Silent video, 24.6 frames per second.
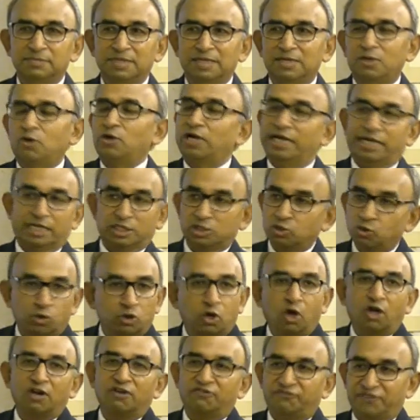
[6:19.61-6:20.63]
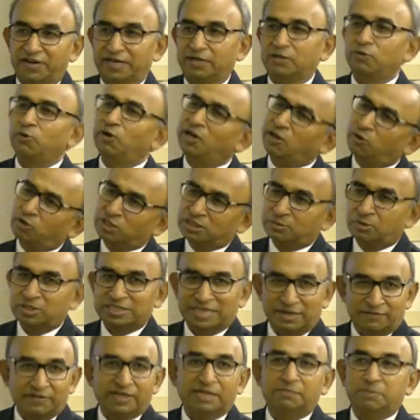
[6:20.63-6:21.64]
No, he doesn't own all of it. He only owns about
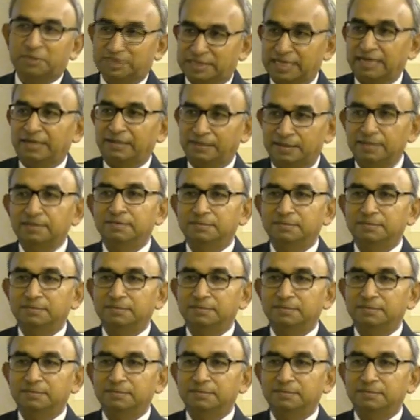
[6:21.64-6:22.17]
70%.